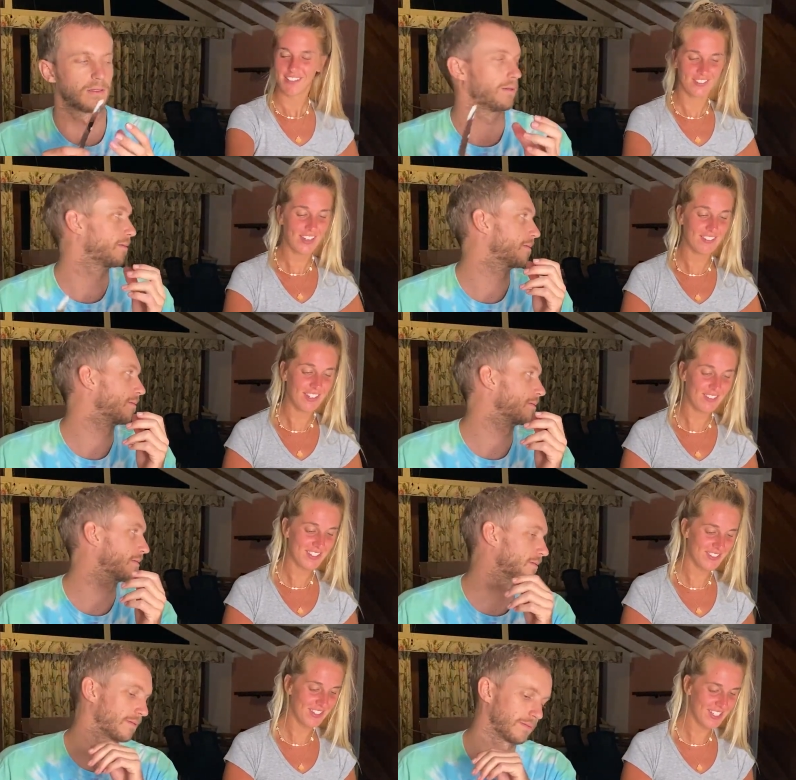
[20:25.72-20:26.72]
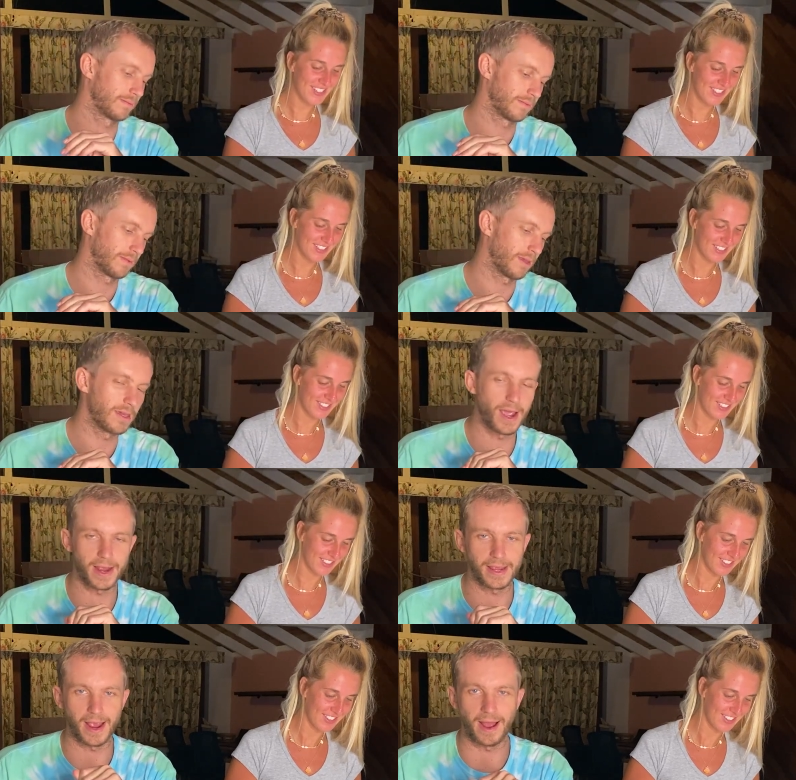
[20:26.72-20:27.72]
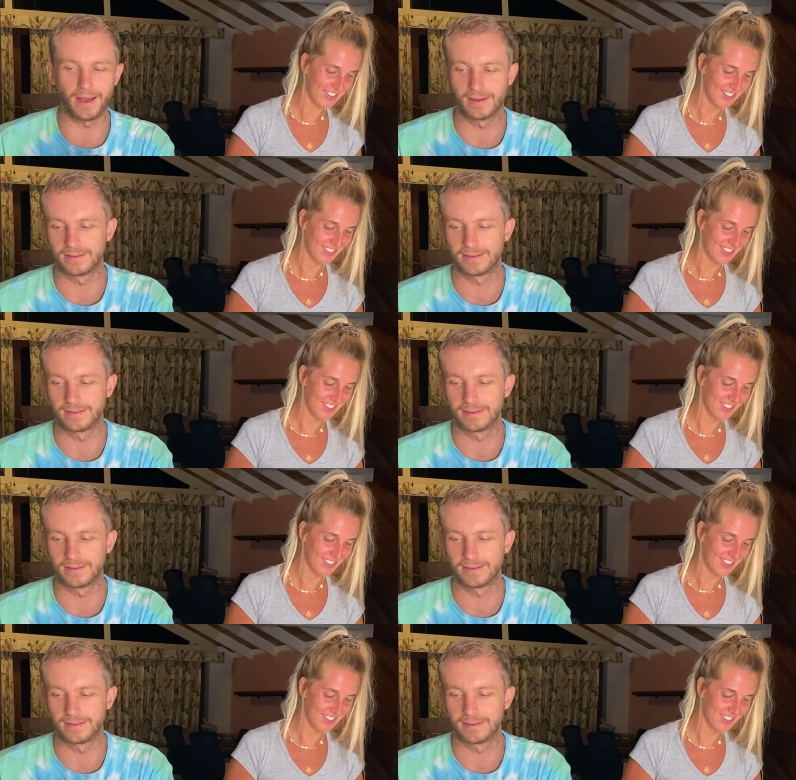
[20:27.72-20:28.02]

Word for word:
Speaker 1: Oh, that was so nice.
Speaker 2: Yeah, yeah.